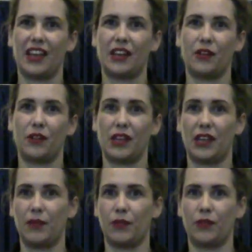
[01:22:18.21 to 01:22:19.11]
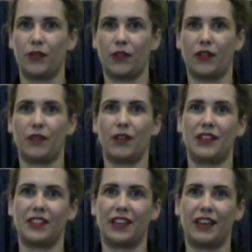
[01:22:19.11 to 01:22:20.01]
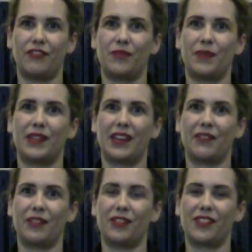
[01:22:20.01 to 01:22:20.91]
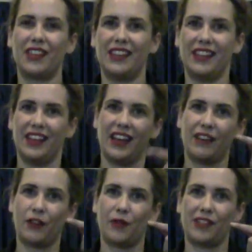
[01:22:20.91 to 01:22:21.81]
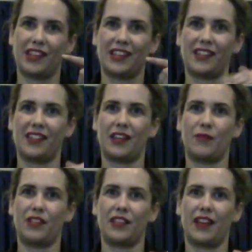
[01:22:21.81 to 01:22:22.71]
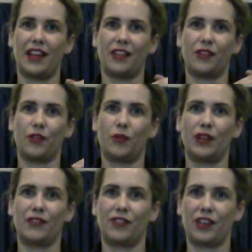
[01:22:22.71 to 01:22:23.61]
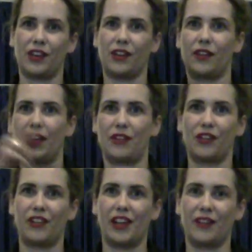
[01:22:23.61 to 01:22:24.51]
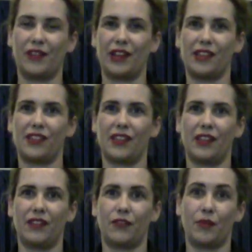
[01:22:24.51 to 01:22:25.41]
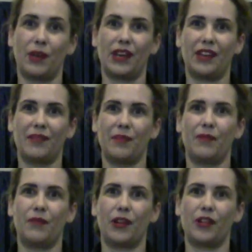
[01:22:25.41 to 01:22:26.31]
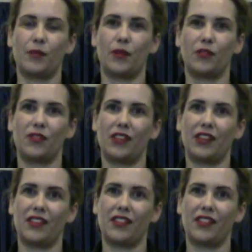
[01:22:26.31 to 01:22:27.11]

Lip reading: I know in Hebrew you're going right to left, but I've always had this thing with the calendar and wheel of the year counterclockwise for me, whereas most it's